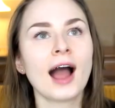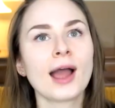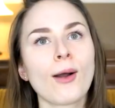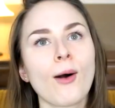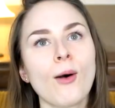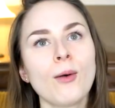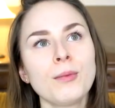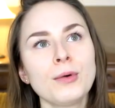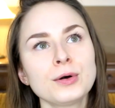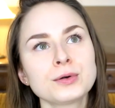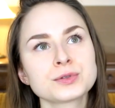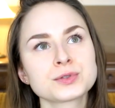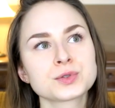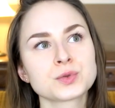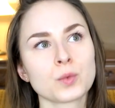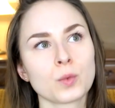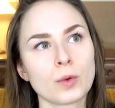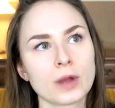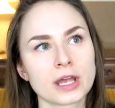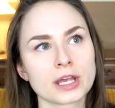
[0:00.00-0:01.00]
I
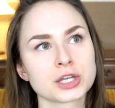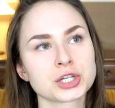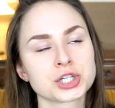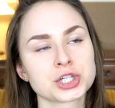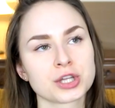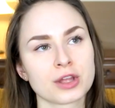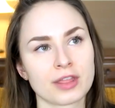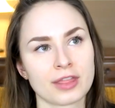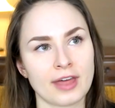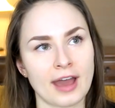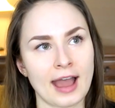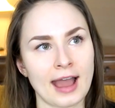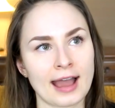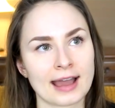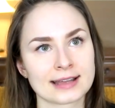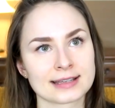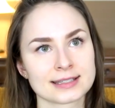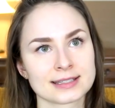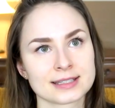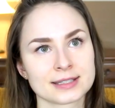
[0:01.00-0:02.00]
almost wish
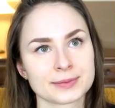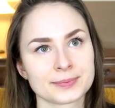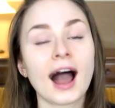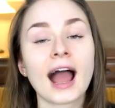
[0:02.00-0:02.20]
that